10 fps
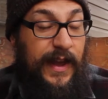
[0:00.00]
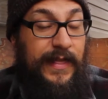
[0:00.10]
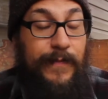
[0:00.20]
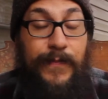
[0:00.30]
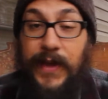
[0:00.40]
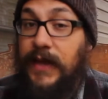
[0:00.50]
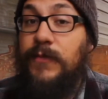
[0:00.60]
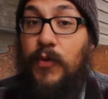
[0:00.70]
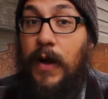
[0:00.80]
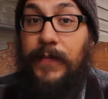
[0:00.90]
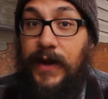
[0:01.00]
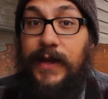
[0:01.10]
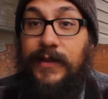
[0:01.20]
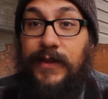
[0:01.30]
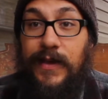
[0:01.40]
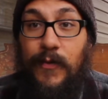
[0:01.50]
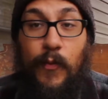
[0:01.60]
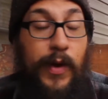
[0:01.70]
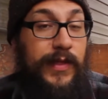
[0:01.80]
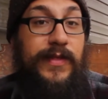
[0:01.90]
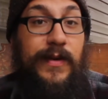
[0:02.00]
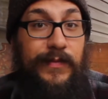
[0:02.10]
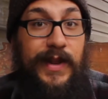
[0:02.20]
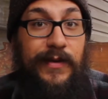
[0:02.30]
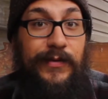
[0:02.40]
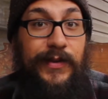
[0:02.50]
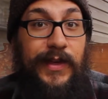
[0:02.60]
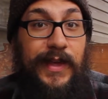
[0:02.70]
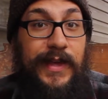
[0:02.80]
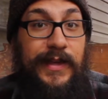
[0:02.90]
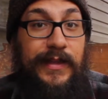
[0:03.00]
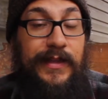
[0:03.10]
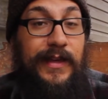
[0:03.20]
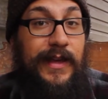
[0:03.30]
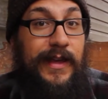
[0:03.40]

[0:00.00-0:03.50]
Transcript: And the biggest problem that I see with thumbnails is